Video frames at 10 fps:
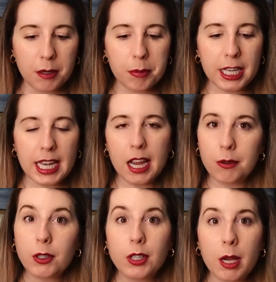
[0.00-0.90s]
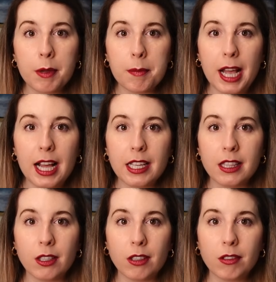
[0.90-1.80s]
but now they're coming back and
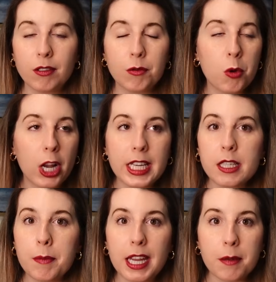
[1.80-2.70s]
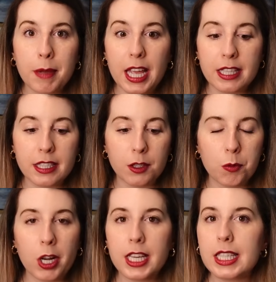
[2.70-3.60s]
they're wanting to make amends, they're
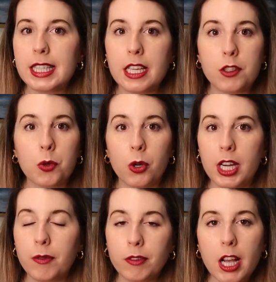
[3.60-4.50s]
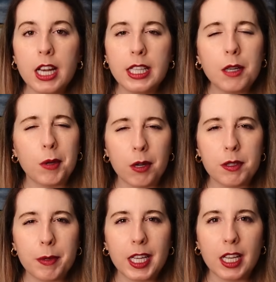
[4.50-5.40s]
wanting to say sorry, kind of like what I was
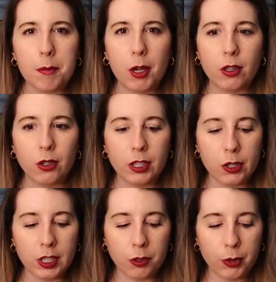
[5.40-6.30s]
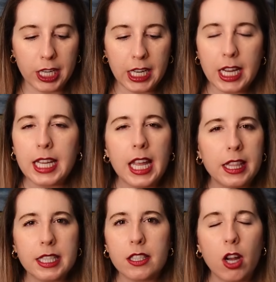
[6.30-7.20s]
picking up on earlier in the reading. Again,
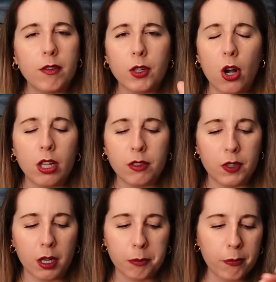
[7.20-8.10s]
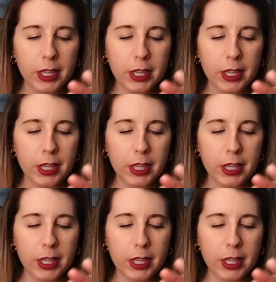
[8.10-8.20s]
this is not for all of you.